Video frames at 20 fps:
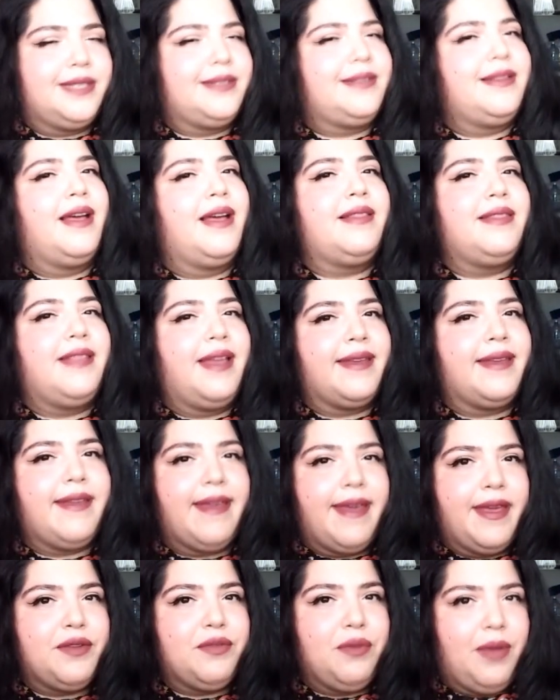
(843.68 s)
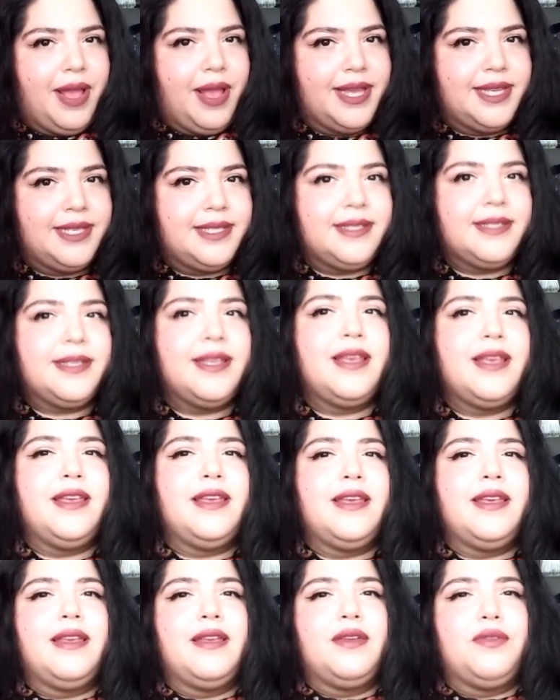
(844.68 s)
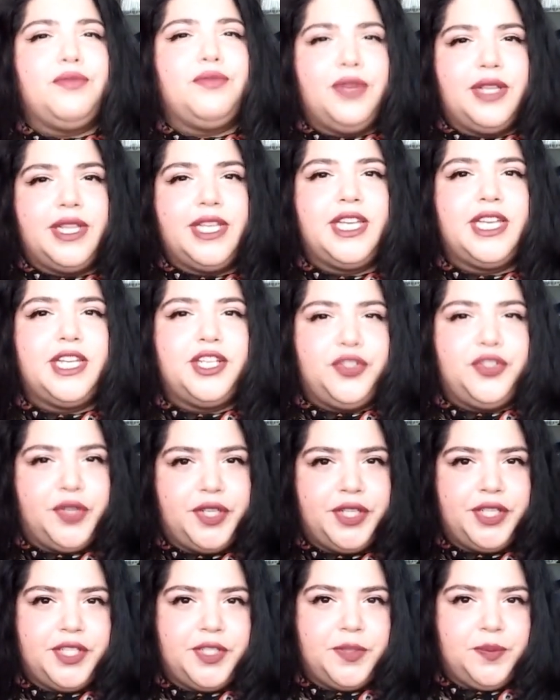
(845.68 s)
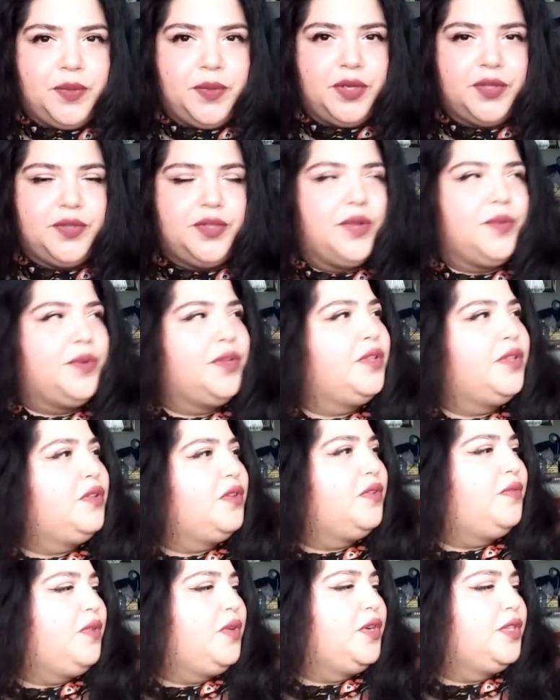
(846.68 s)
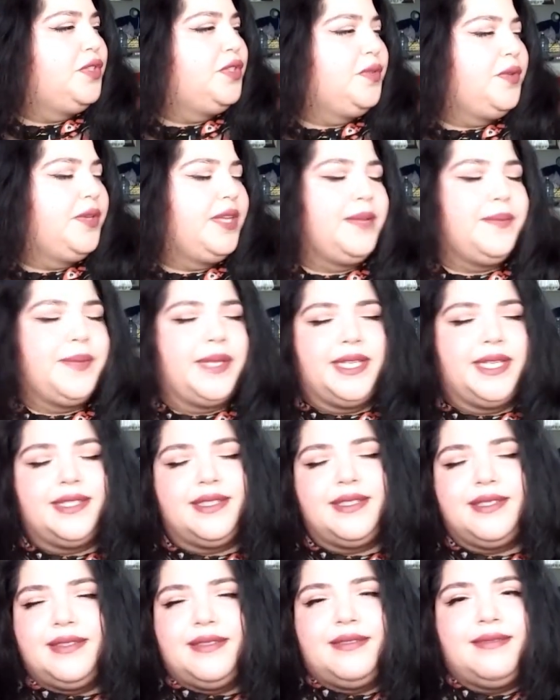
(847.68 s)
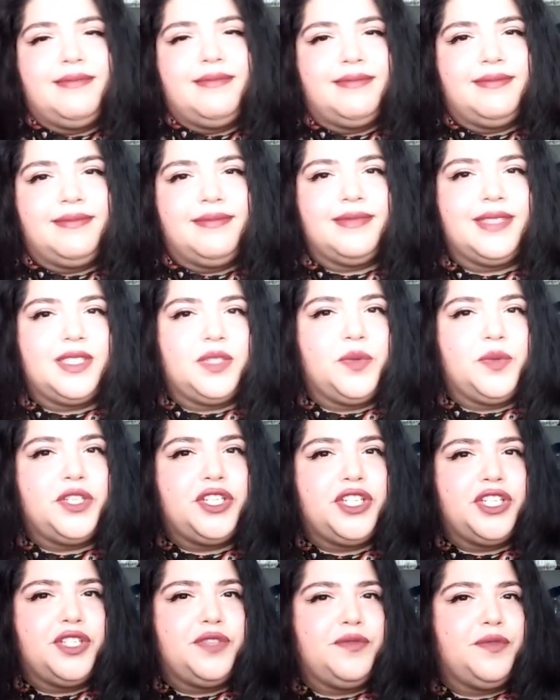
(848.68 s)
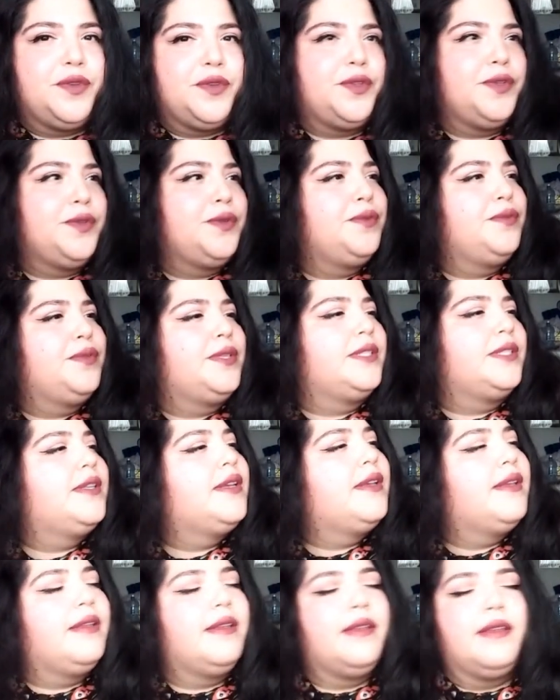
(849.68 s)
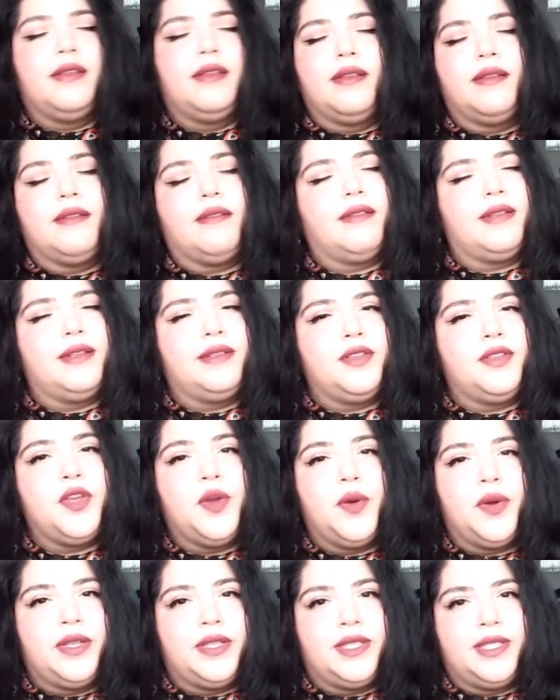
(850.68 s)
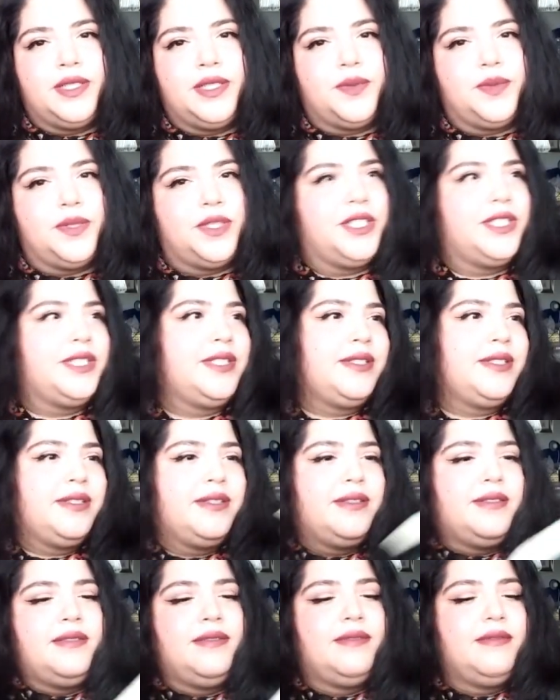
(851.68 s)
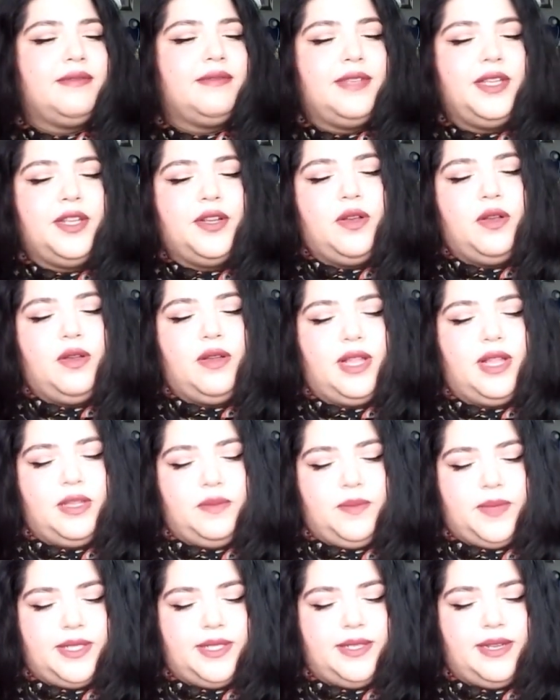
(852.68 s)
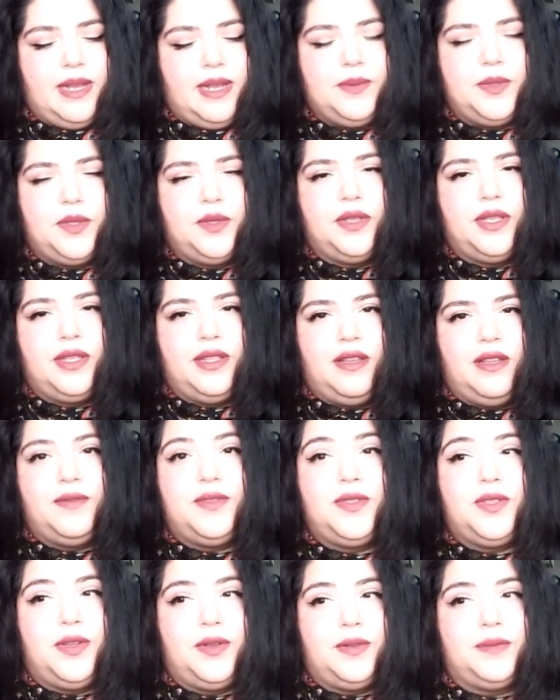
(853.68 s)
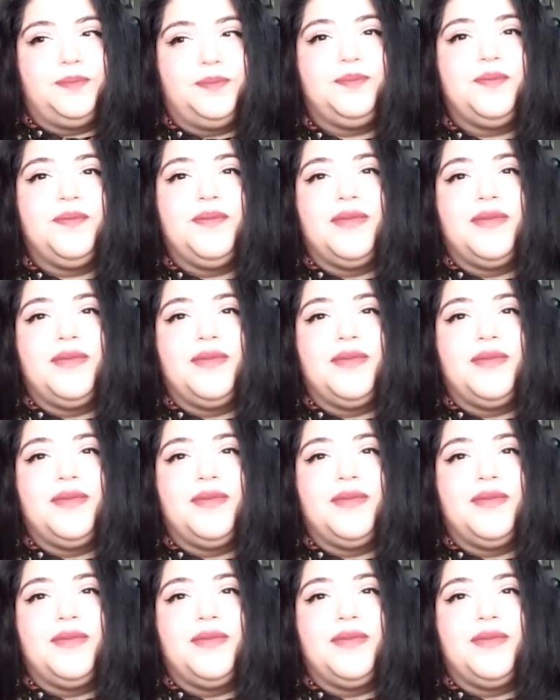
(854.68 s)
does not like Anne Rice, really enjoyed this book, so I really look forward to it. I mean, it's witches, voodoo, and in New Orleans, which is, all elements that I absolutely love. So